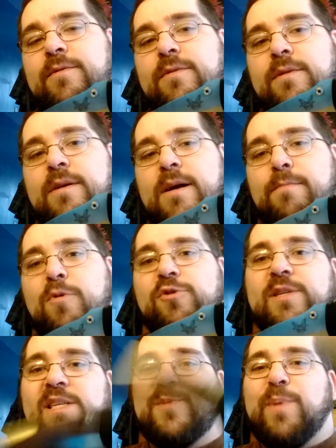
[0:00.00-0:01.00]

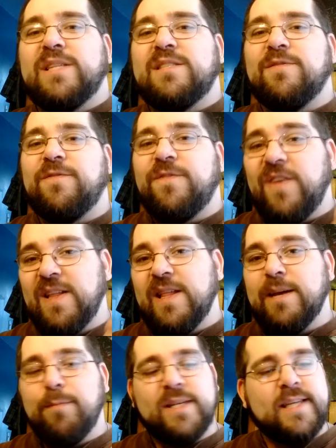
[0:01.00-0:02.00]
most expensive
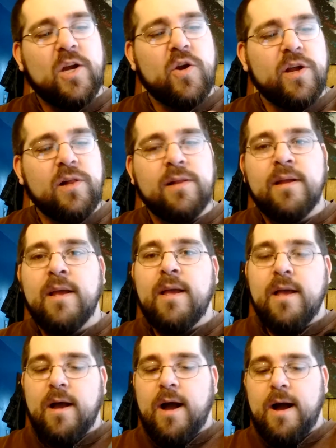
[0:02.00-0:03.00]
feeling material,
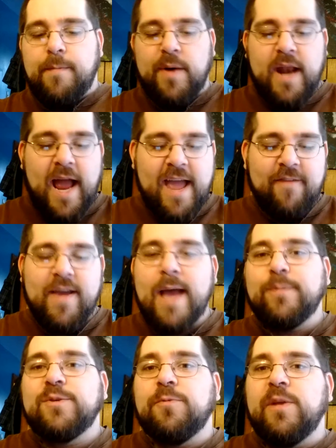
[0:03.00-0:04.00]
but I have
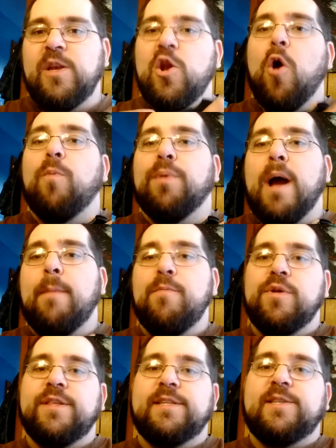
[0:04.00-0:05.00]
absolutely no problem
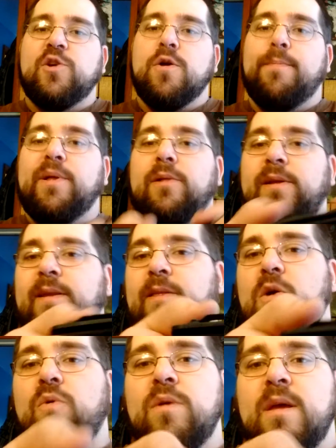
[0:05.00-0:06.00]
with its durability,
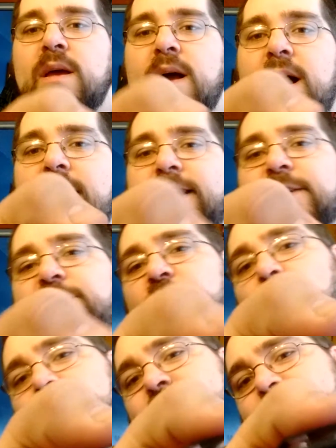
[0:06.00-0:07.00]
though. You
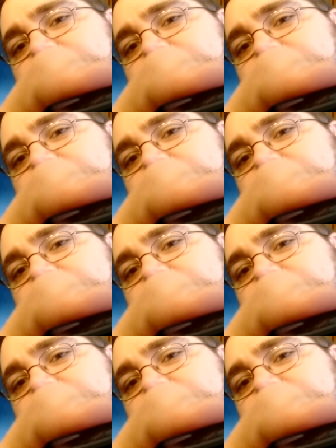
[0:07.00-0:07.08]
squeeze it,